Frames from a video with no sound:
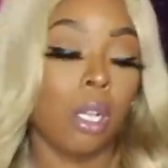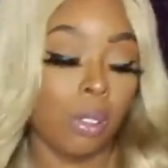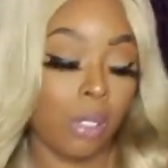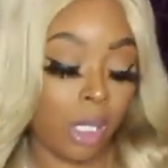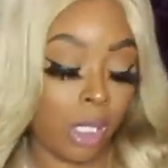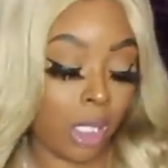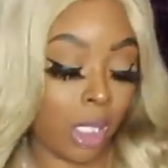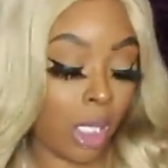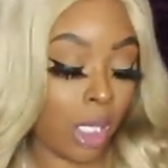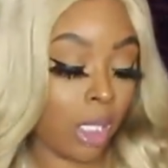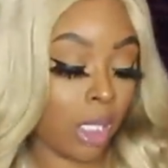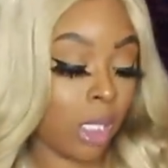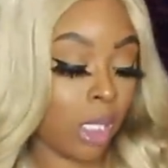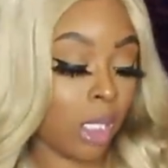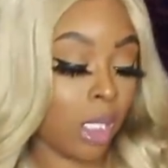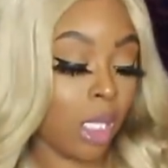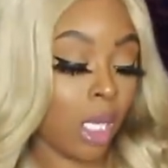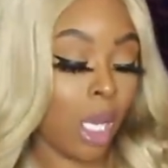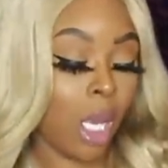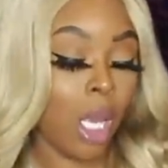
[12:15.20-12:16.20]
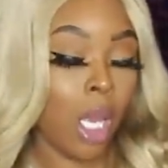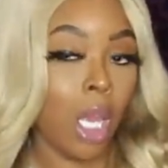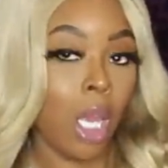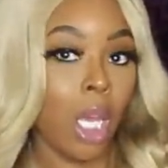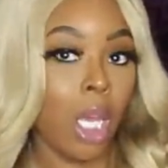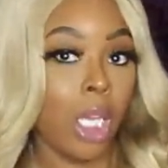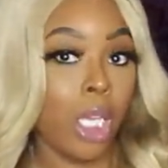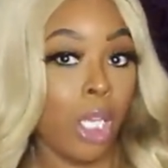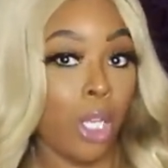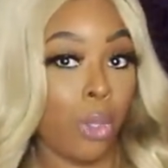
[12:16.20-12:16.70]
on
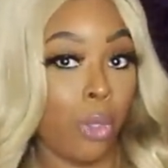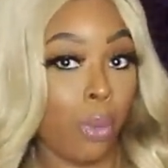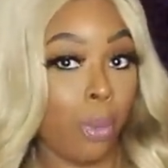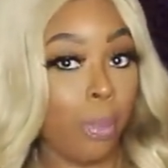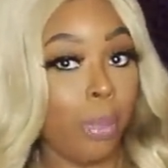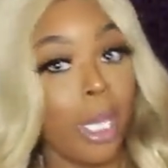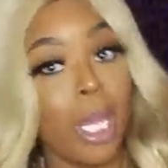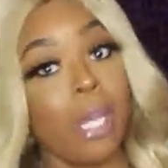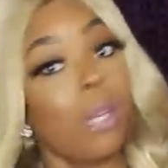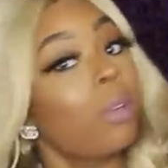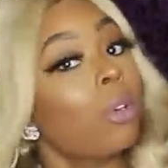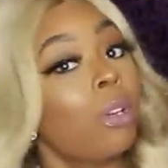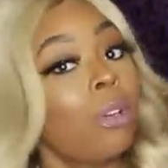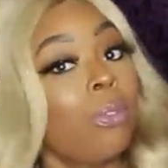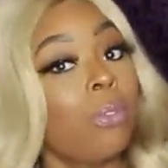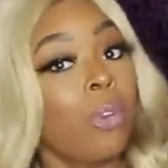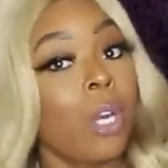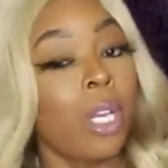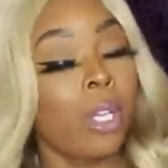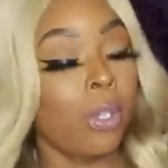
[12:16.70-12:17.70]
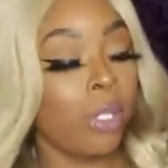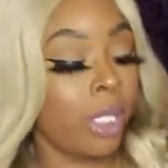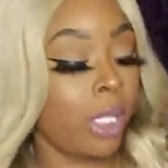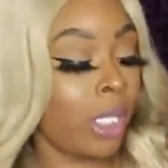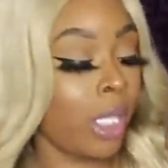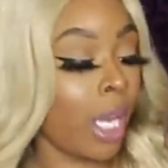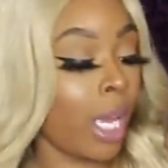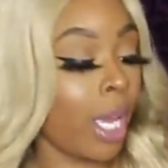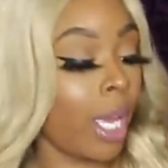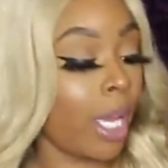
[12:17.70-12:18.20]
scents. Another Black Girl Fragrance
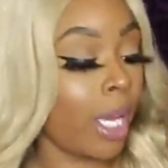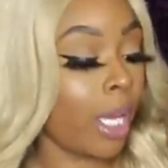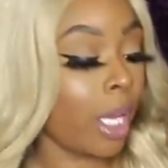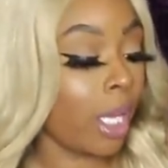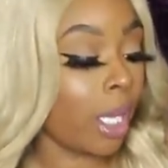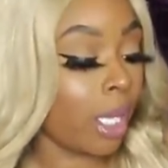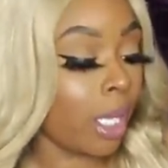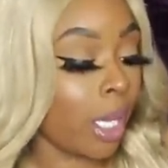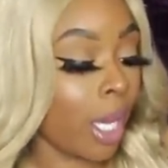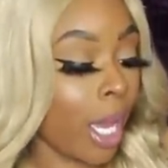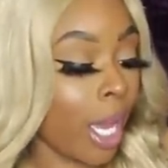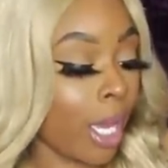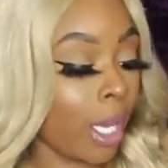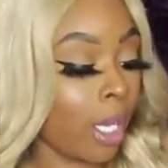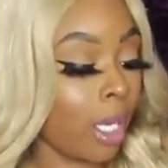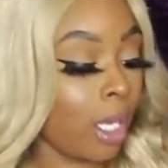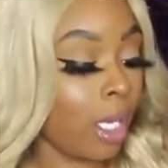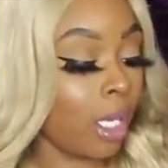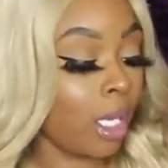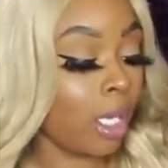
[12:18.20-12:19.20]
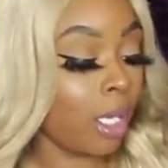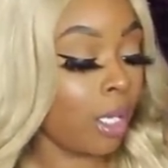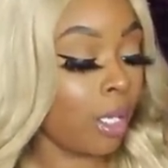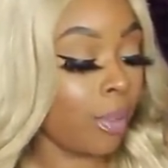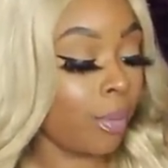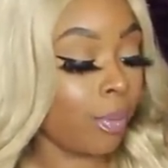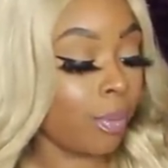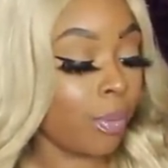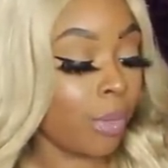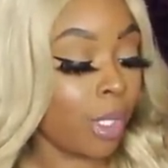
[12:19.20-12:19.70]
Tag.
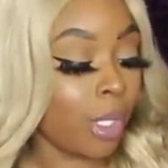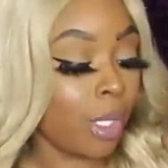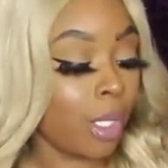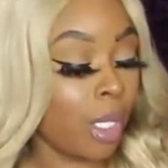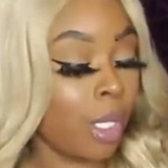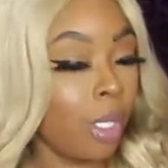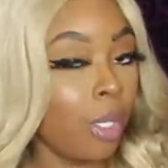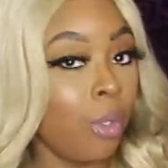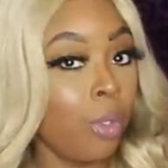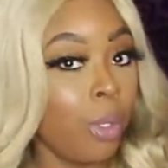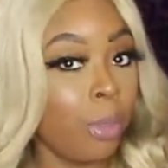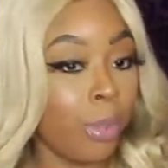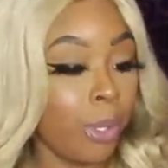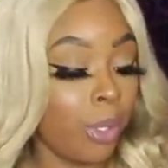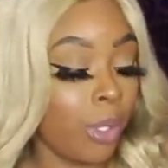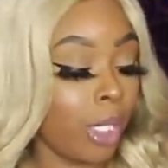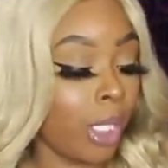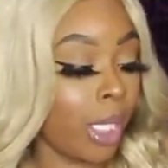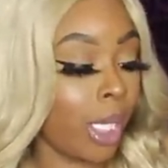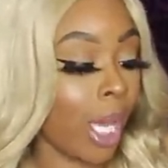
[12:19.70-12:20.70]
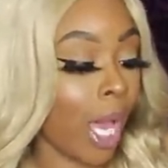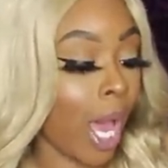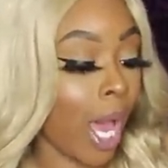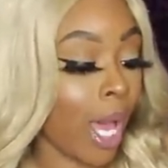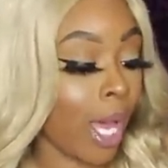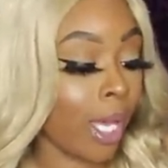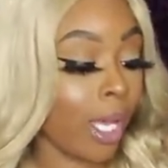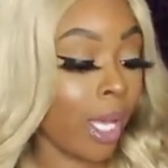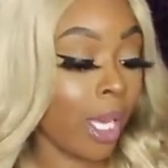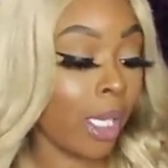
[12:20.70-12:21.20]
Uh, Huda Beauty
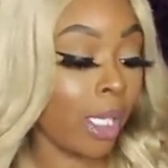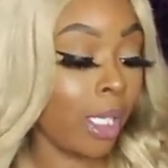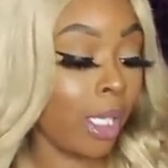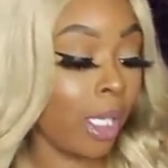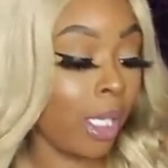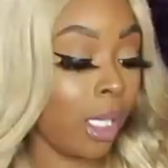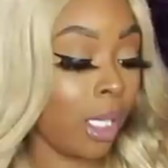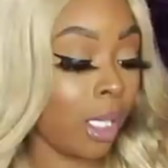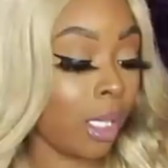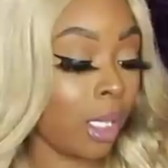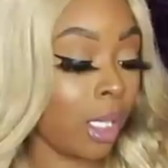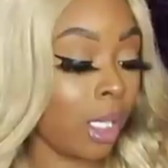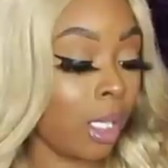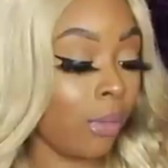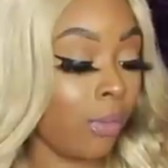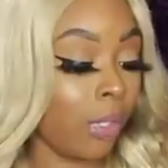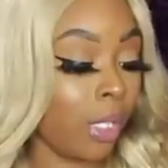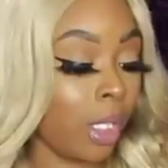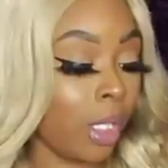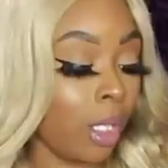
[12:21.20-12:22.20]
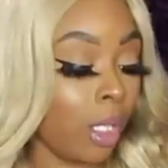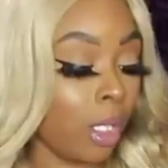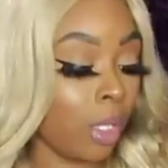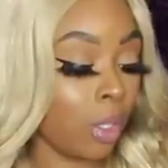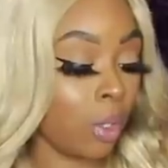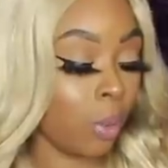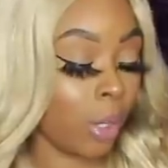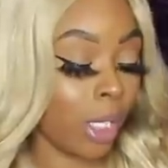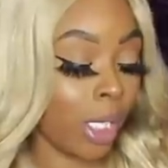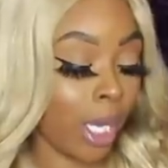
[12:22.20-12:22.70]
Kayali. I think Vanilla
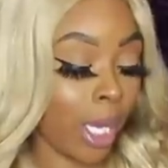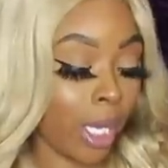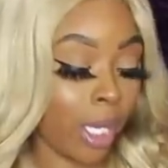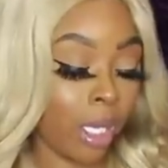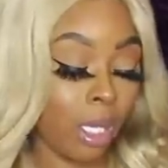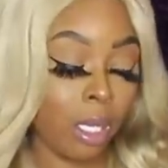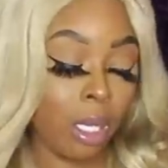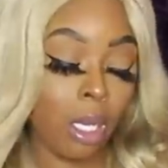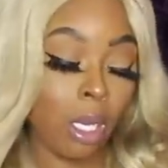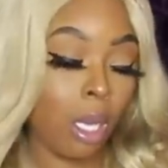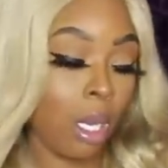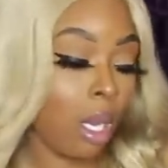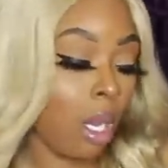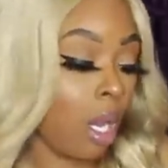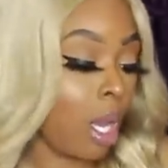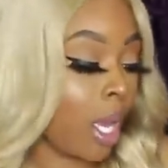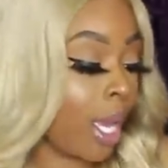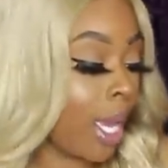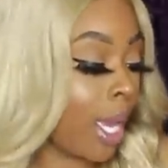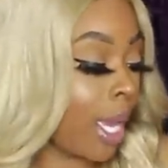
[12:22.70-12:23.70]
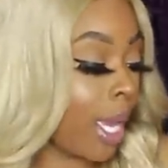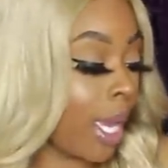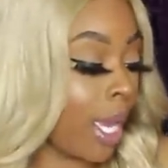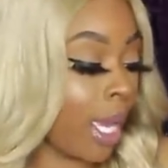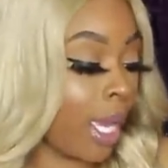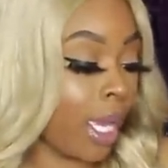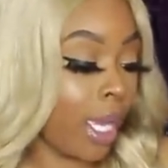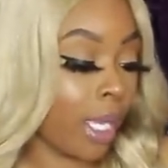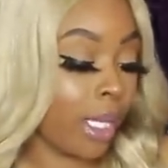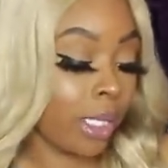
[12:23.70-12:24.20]
28.
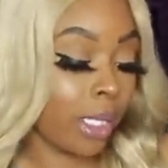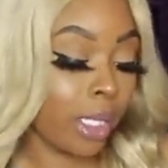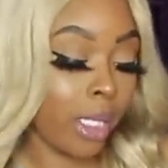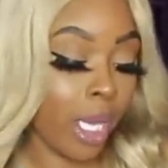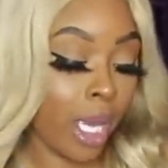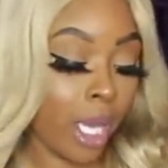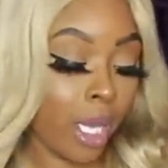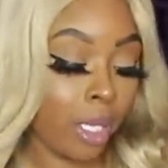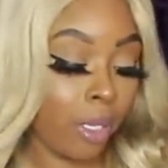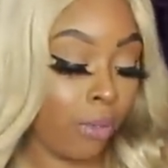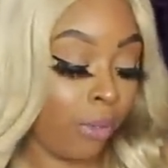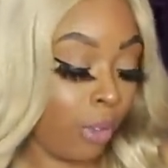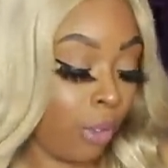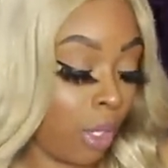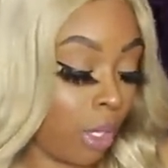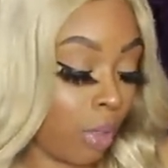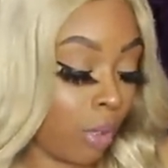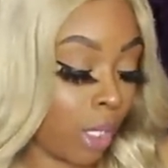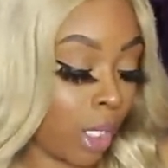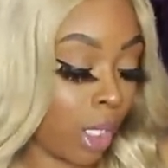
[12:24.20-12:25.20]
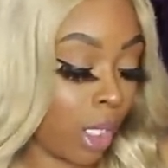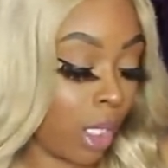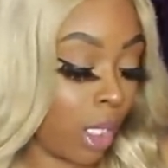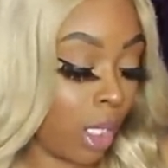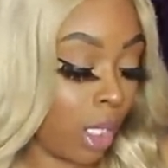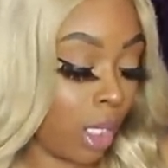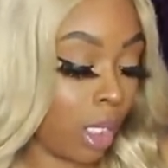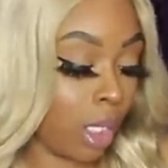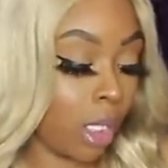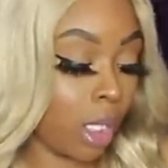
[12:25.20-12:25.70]
Hands down. If you don't get
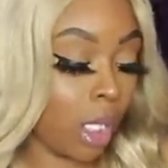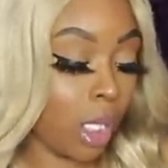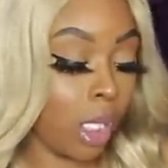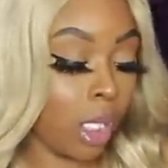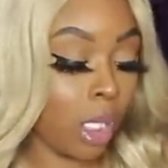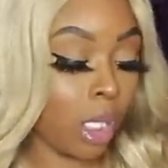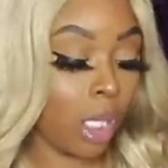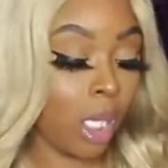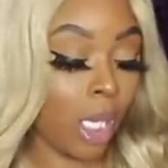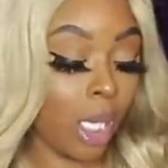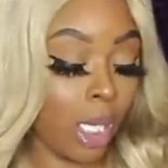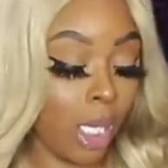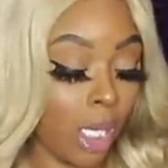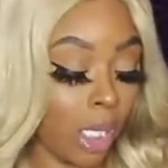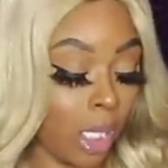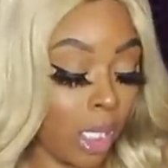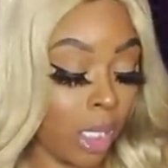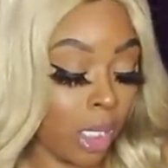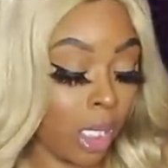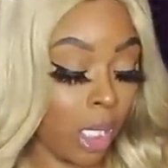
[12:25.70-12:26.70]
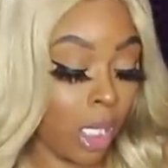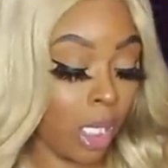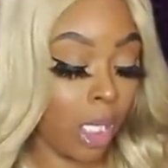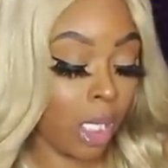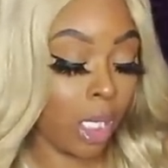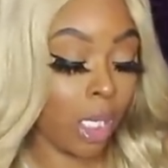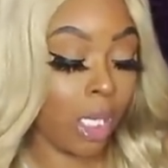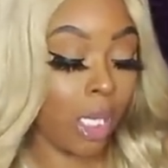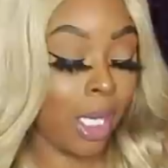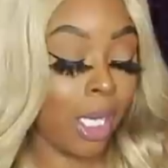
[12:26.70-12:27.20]
anything,
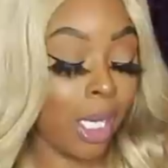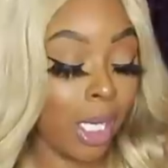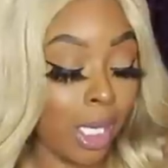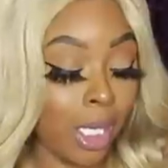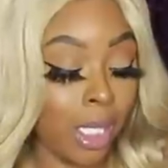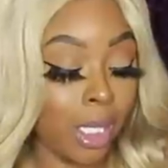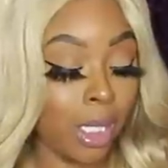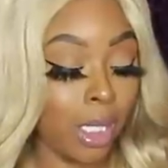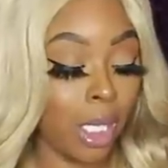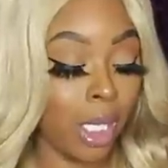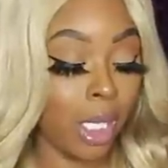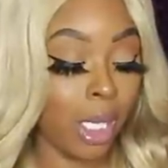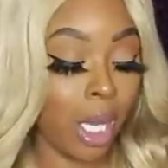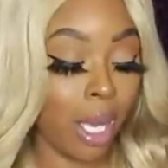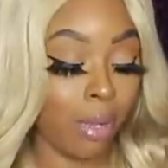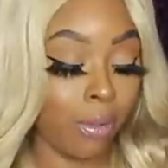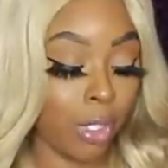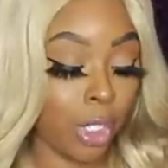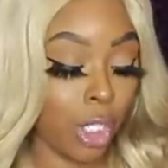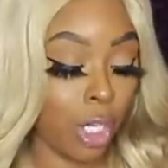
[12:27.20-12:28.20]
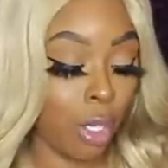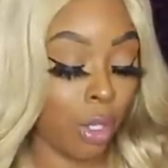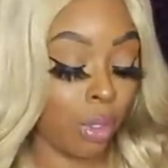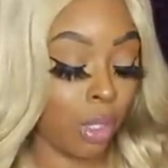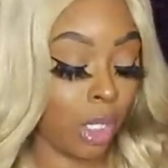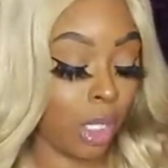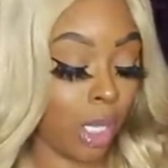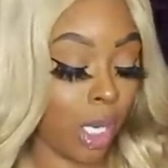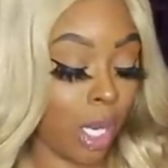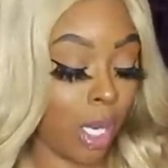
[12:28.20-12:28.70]
anything, anything I've
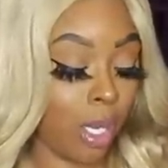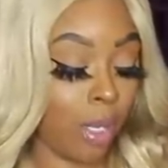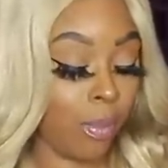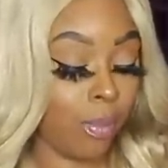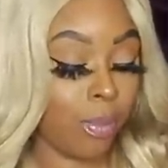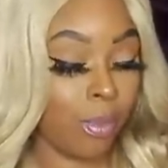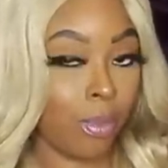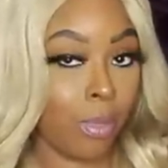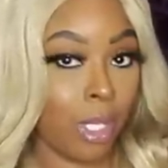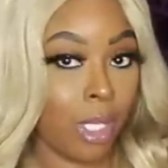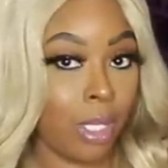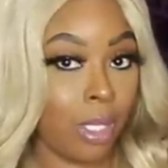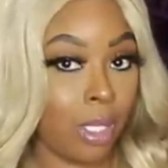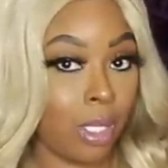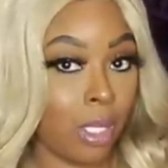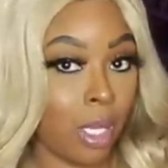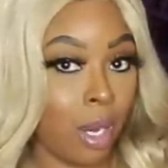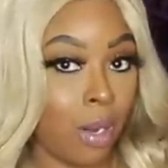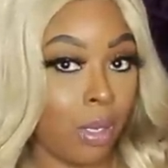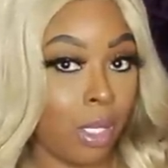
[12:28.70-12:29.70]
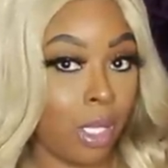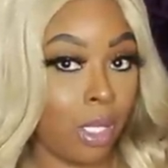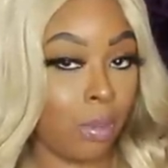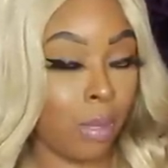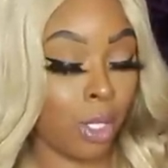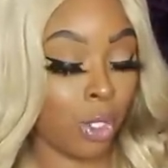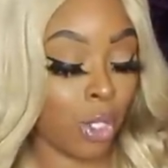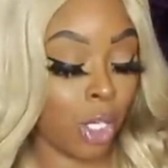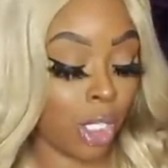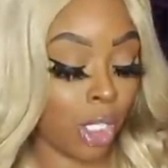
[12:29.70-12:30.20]
showed today. Sorry, that's
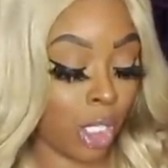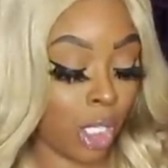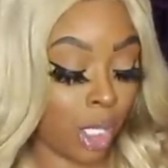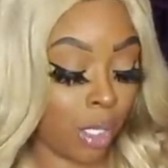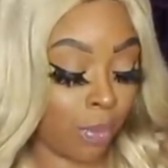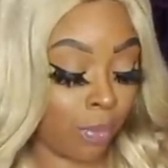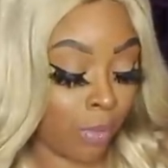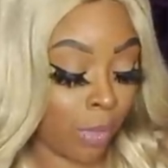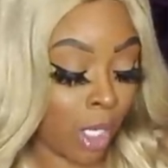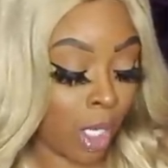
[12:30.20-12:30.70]
my trash can.